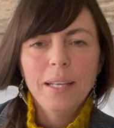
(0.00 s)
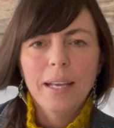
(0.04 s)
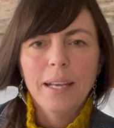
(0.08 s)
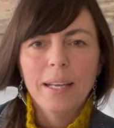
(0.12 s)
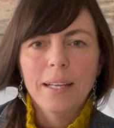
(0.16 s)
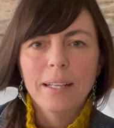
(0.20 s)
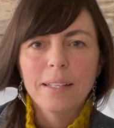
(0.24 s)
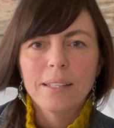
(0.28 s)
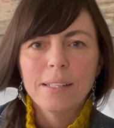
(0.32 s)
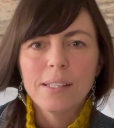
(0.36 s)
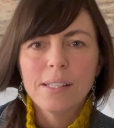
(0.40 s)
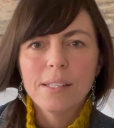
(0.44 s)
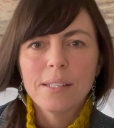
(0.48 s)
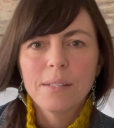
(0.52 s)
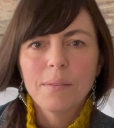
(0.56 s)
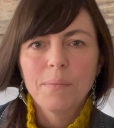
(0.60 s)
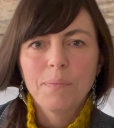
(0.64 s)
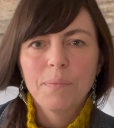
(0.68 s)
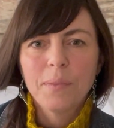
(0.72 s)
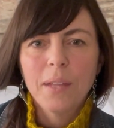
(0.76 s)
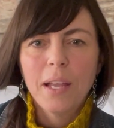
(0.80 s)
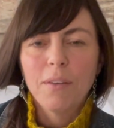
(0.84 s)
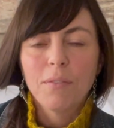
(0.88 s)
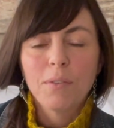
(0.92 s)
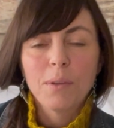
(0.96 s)
And
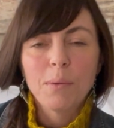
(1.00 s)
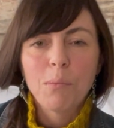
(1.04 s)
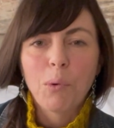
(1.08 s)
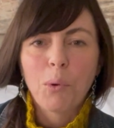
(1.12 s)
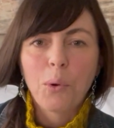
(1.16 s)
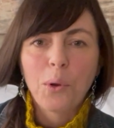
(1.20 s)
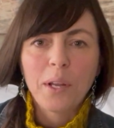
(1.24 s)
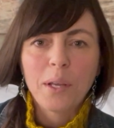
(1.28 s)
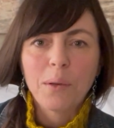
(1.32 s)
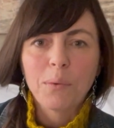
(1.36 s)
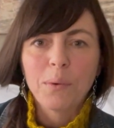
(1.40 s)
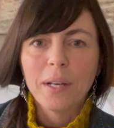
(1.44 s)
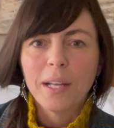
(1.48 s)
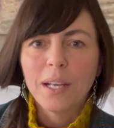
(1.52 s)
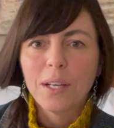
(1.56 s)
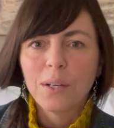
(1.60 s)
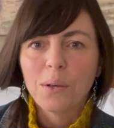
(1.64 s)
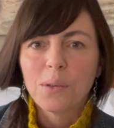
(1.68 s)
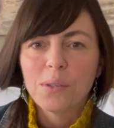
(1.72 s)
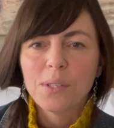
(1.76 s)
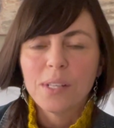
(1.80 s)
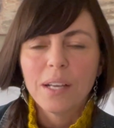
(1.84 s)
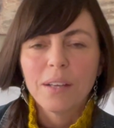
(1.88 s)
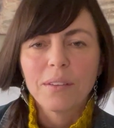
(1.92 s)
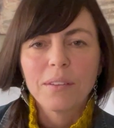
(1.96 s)
every morning when I
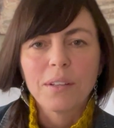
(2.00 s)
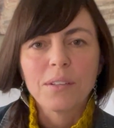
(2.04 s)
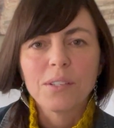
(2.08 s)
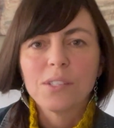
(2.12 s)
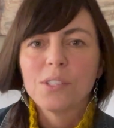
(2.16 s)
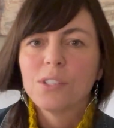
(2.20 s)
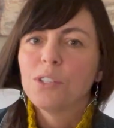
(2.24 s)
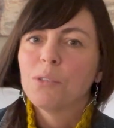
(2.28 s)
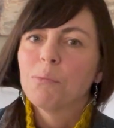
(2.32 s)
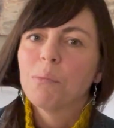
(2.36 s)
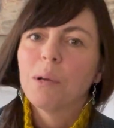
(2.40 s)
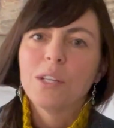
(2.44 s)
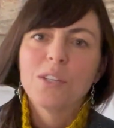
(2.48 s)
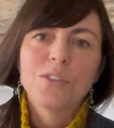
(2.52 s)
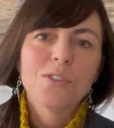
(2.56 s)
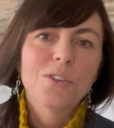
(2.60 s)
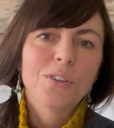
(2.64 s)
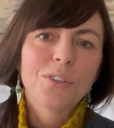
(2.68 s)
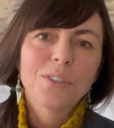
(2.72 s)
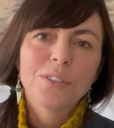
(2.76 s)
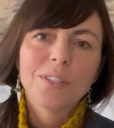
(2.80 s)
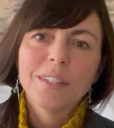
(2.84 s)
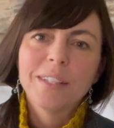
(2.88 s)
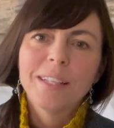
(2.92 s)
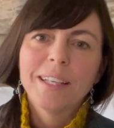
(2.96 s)
go down there to do my
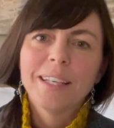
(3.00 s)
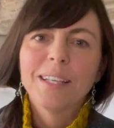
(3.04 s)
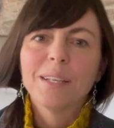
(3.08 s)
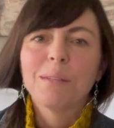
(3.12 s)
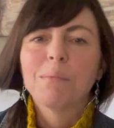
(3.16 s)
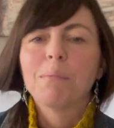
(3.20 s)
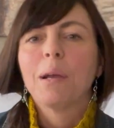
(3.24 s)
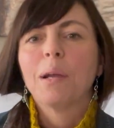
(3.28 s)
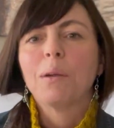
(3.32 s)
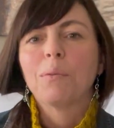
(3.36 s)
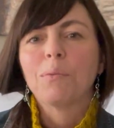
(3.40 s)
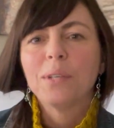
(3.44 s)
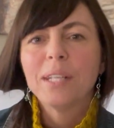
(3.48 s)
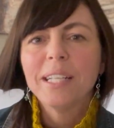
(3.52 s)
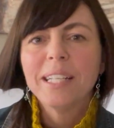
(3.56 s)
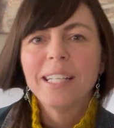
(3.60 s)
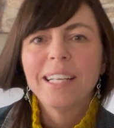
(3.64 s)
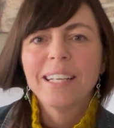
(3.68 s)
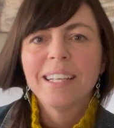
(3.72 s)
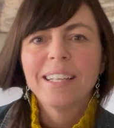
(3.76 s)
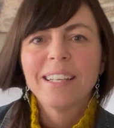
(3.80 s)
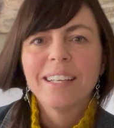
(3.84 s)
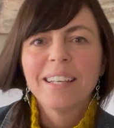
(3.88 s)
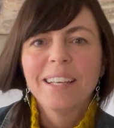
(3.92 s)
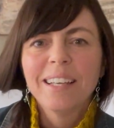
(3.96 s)
journaling and my
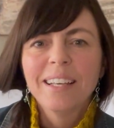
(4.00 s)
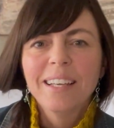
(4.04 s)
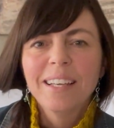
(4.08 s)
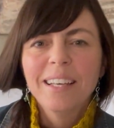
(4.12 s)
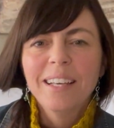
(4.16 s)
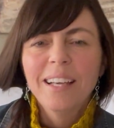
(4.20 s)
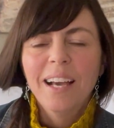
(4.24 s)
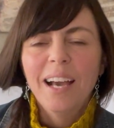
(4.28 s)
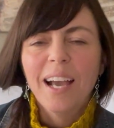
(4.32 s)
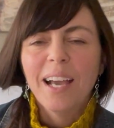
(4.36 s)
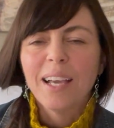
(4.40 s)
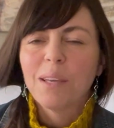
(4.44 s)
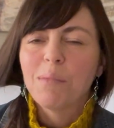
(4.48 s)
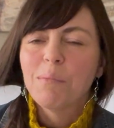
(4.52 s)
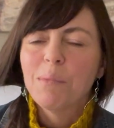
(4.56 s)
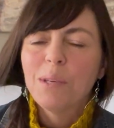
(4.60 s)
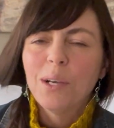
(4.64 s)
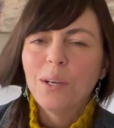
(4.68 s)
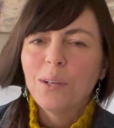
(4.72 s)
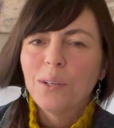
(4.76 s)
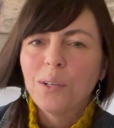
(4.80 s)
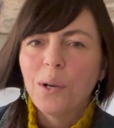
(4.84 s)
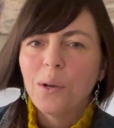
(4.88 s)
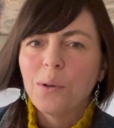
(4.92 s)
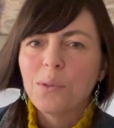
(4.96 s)
reading, I can be
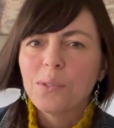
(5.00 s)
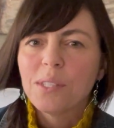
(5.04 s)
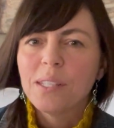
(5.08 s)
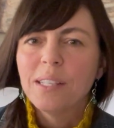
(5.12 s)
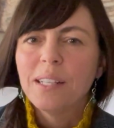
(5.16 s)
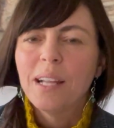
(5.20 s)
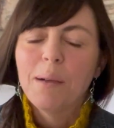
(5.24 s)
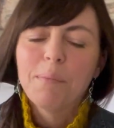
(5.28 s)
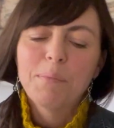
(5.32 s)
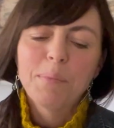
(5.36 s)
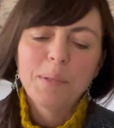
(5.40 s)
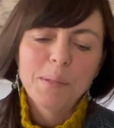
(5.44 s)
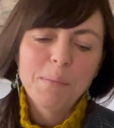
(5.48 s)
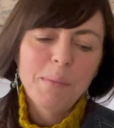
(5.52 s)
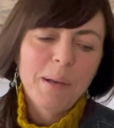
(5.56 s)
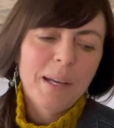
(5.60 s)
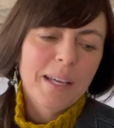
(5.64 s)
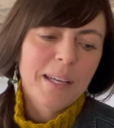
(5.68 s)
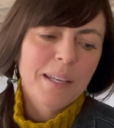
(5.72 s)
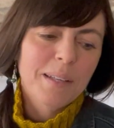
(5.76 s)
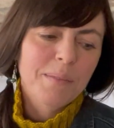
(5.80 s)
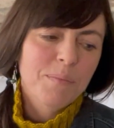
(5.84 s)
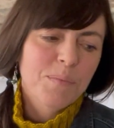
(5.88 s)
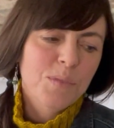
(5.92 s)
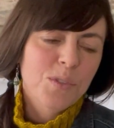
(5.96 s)
all cozied up in
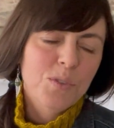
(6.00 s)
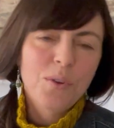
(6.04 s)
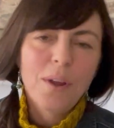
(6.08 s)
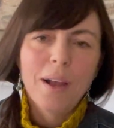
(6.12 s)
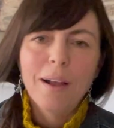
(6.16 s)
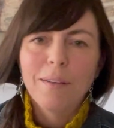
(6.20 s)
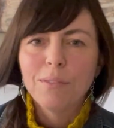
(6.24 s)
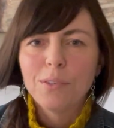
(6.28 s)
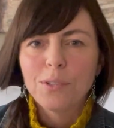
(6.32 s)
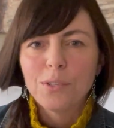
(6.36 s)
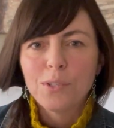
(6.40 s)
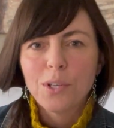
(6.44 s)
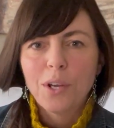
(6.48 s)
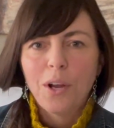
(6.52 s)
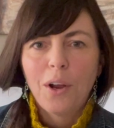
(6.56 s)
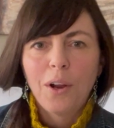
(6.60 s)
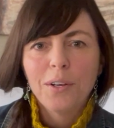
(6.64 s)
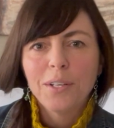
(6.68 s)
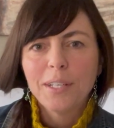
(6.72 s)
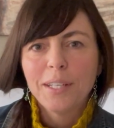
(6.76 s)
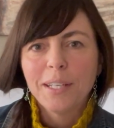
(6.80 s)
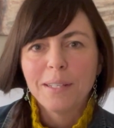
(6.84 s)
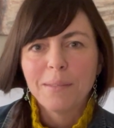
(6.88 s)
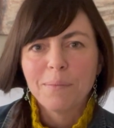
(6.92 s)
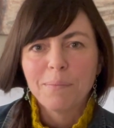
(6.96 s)
my traveler's
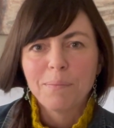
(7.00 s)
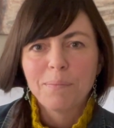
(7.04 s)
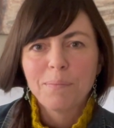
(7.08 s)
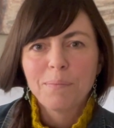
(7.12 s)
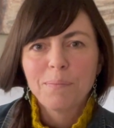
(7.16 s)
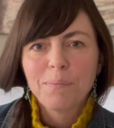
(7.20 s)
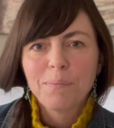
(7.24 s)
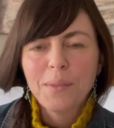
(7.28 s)
cardigan.